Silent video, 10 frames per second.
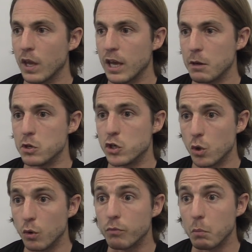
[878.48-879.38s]

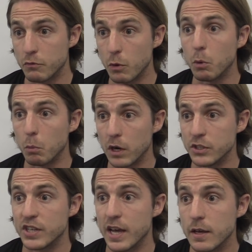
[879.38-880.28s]
immature from a football
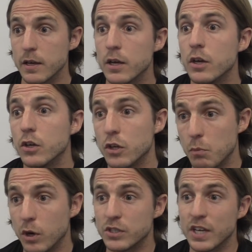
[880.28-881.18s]
mindset, you
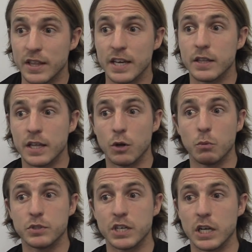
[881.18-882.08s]
might say that they're not
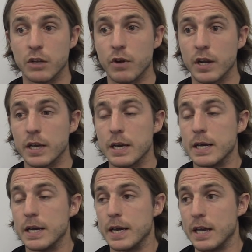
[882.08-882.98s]
particularly ready.
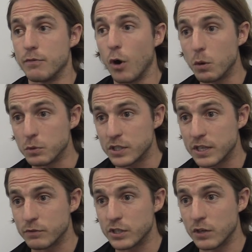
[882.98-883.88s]
If I was a
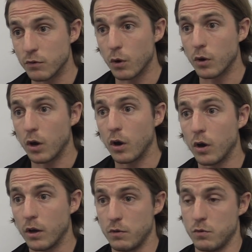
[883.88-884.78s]

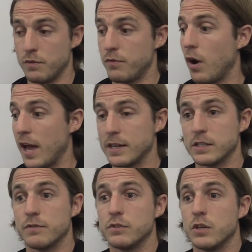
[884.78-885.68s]
17-year-old, or if I had a
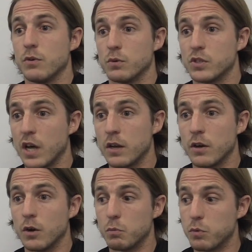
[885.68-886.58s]
17-year-old son,
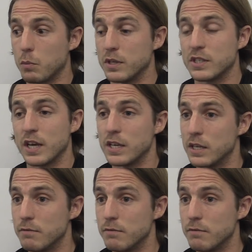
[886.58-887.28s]
I would probably say